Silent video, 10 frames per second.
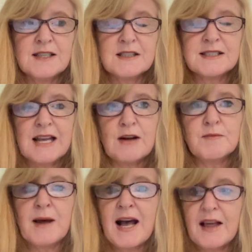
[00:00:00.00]
us down
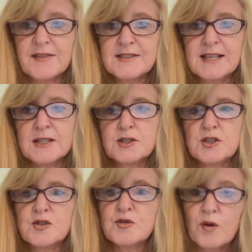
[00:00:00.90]
paths that
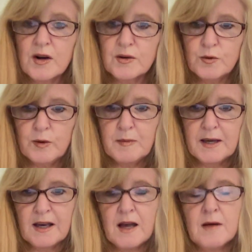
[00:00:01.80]
distort who we
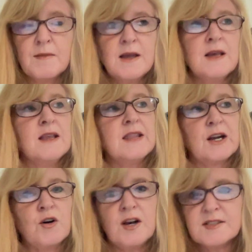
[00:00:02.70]
become, that
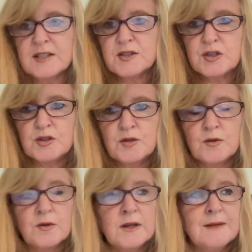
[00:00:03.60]
cause us
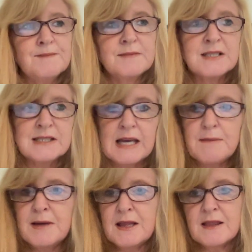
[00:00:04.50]
to say
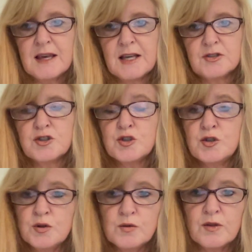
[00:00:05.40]
mean things,
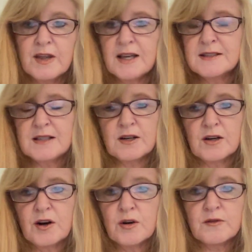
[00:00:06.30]
do things that
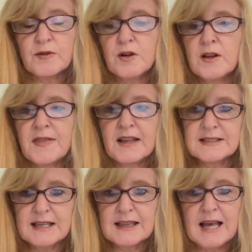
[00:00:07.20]
are hurtful and things
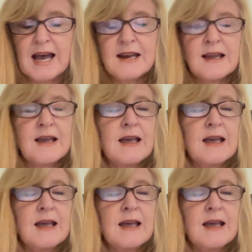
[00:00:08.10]
like that.